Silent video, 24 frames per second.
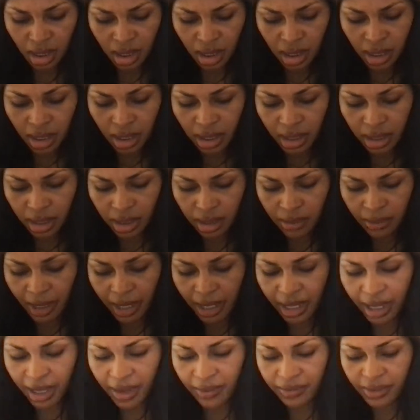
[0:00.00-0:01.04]
I
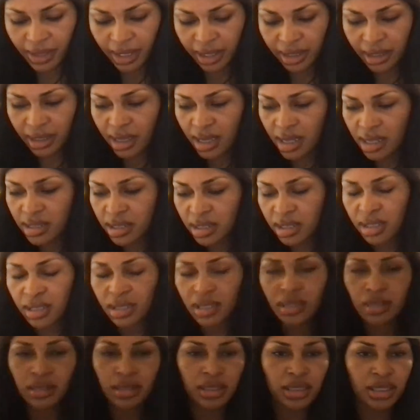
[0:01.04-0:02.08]
have like
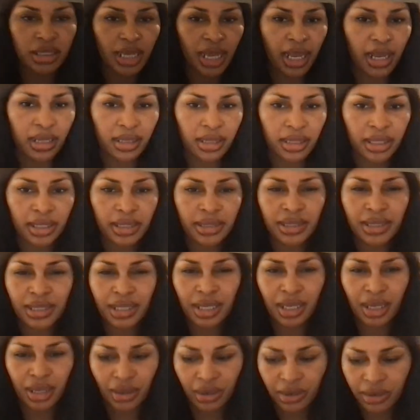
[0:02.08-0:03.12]
onions, shallots,
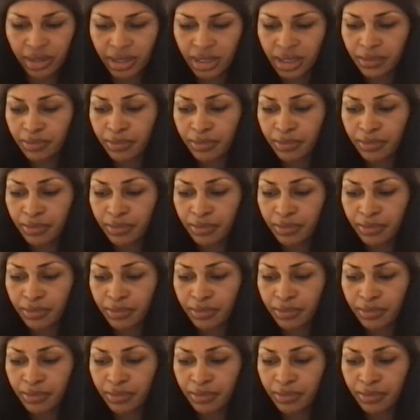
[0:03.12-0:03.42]
carrots,